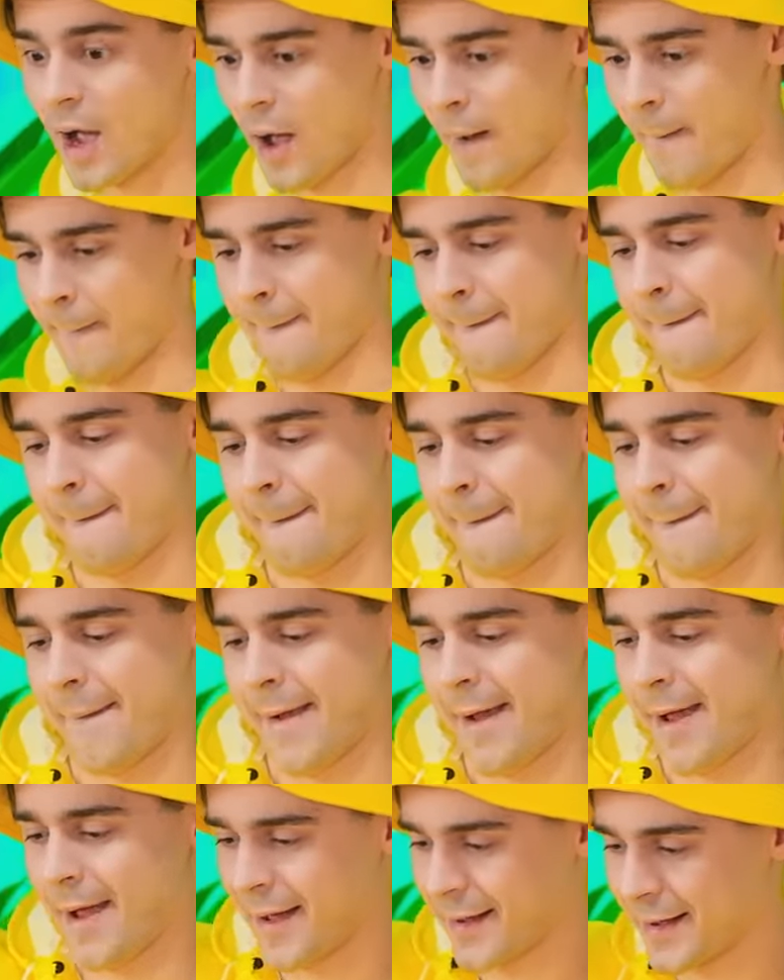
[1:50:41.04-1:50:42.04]
I did
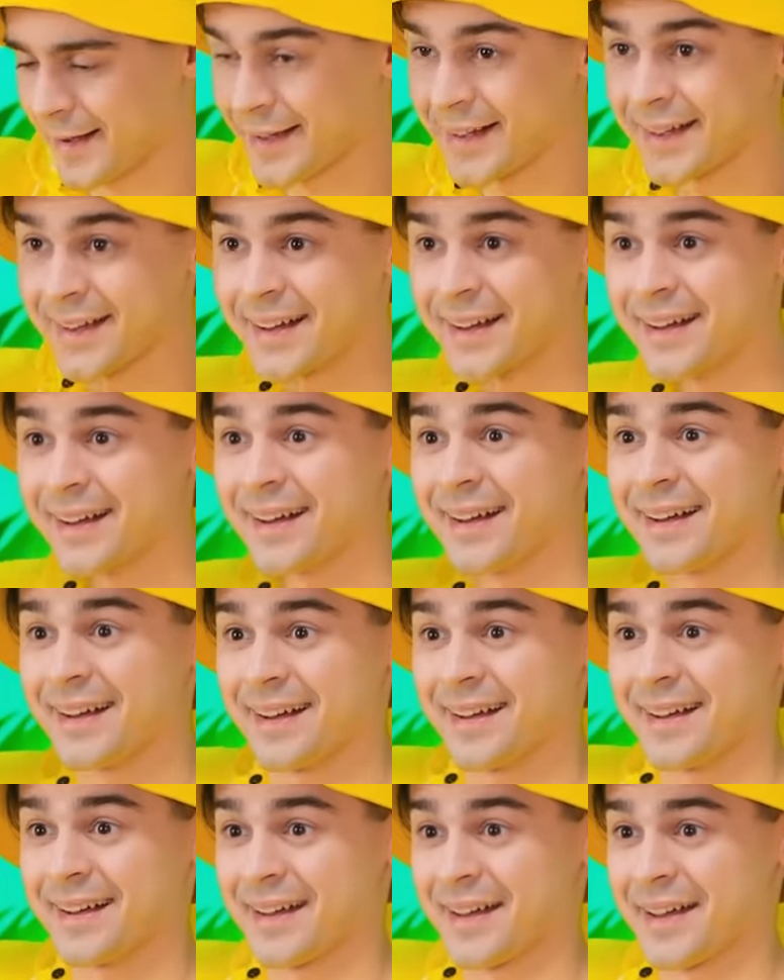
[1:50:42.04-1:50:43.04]
this all by
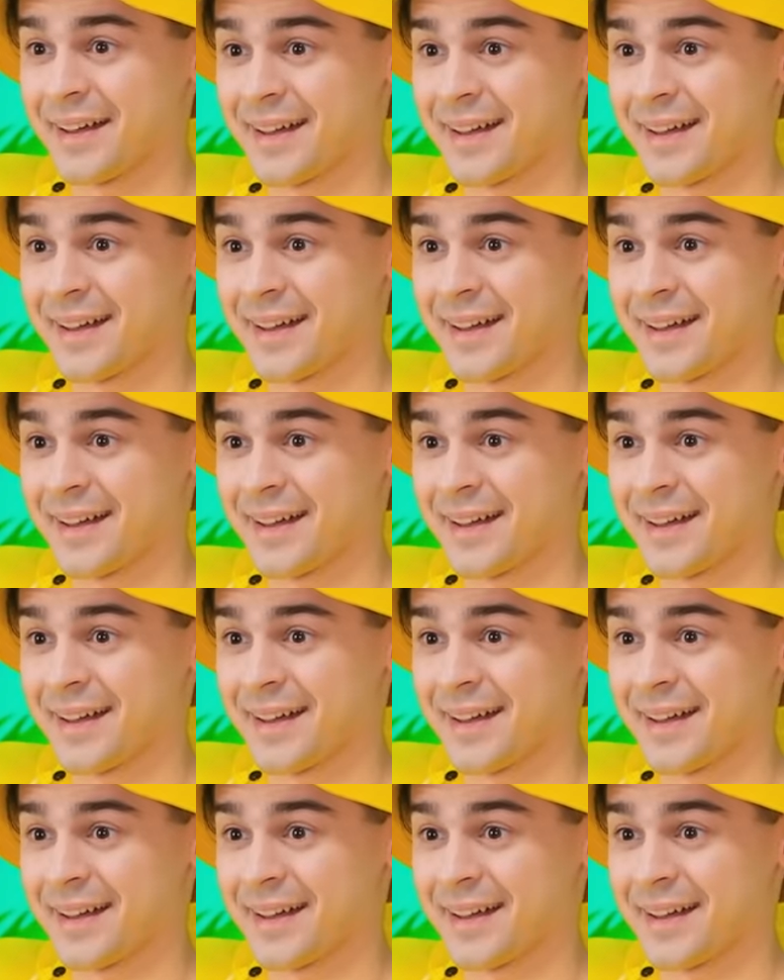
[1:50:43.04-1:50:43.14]
myself!